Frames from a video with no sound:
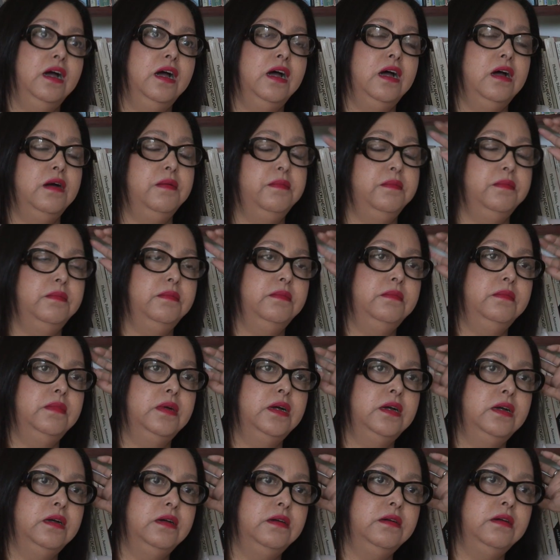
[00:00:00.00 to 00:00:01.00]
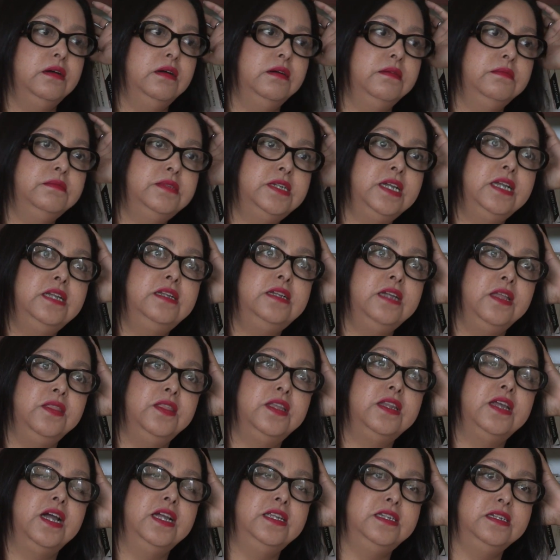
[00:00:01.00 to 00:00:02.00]
did in
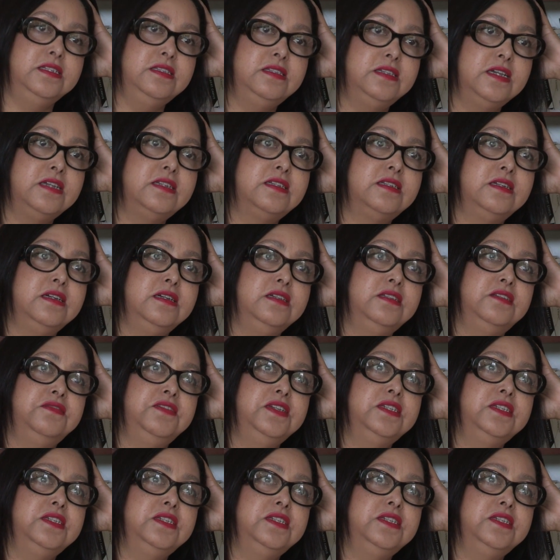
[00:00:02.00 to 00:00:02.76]
the 1960s